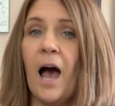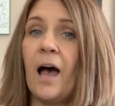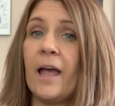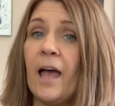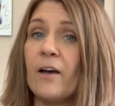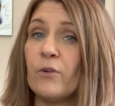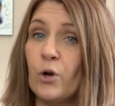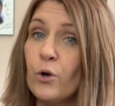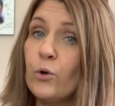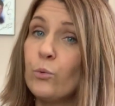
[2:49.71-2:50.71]
I have
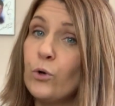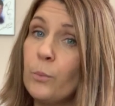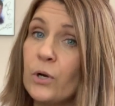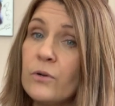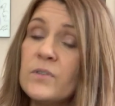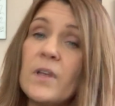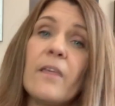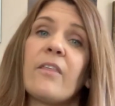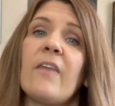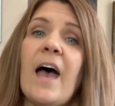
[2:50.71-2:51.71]
heard rumors
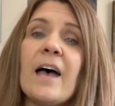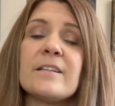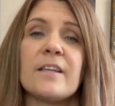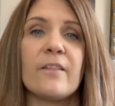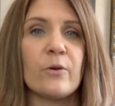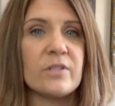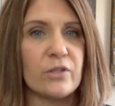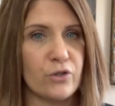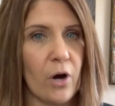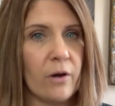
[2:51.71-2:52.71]
that there is a
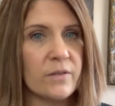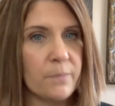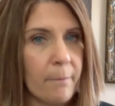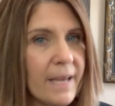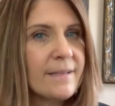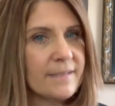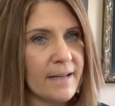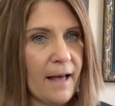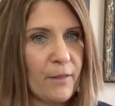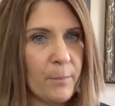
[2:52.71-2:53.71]
Charles Manson
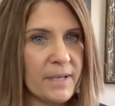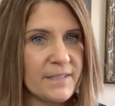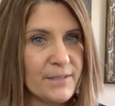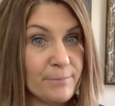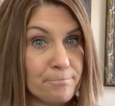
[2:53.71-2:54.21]
element.